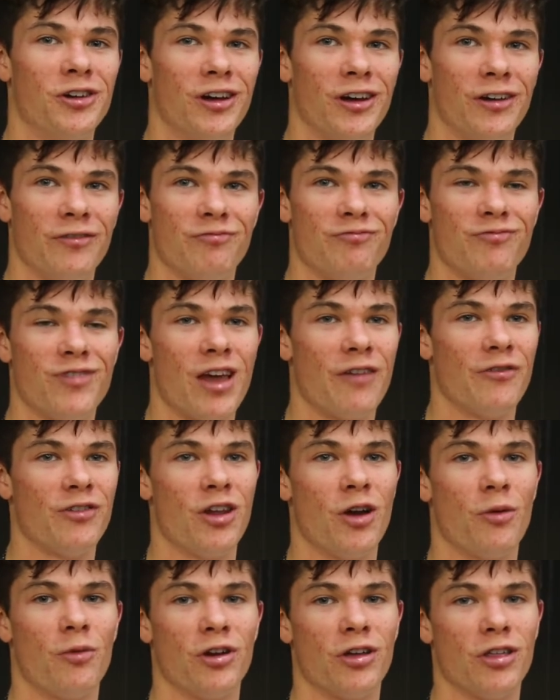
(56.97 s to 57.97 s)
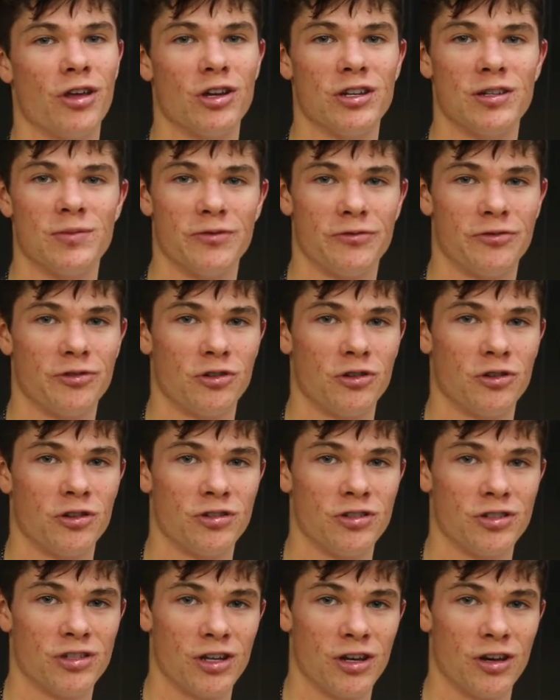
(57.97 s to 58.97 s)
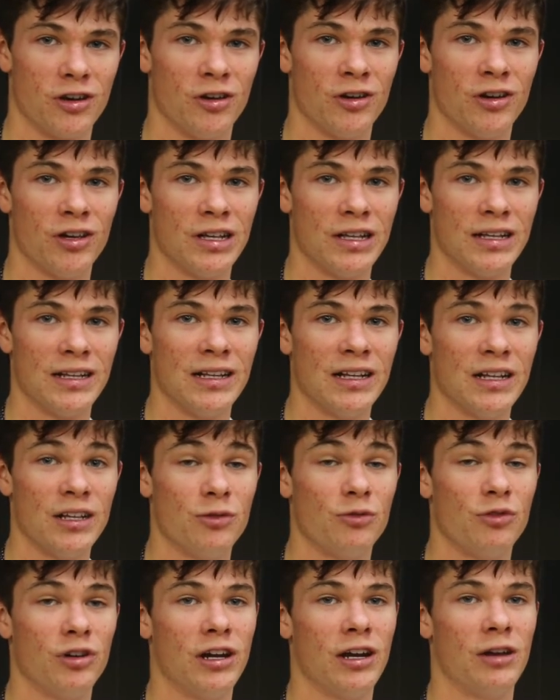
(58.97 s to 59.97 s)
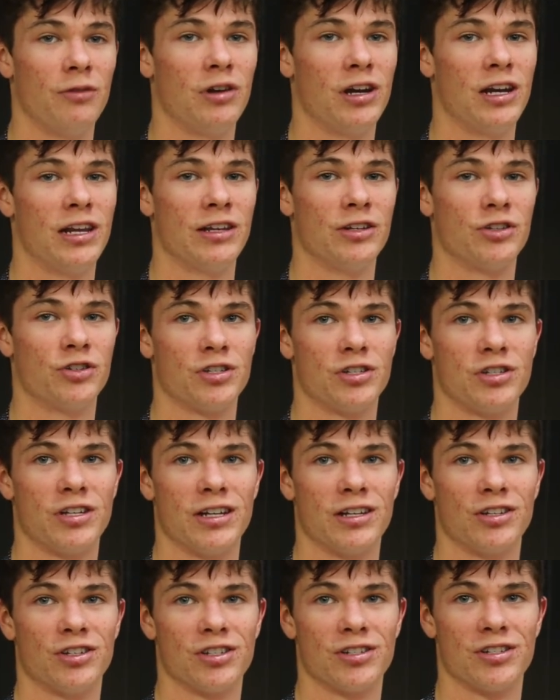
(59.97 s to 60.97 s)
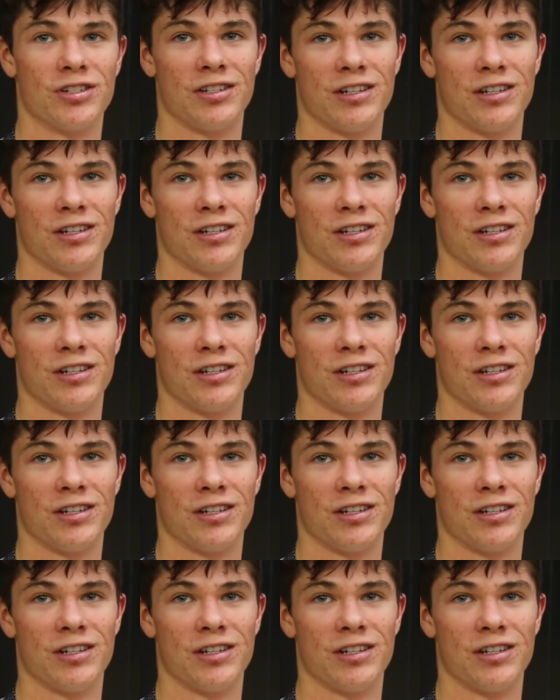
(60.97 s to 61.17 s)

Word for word: I've never done one of those before, so really, really interesting just to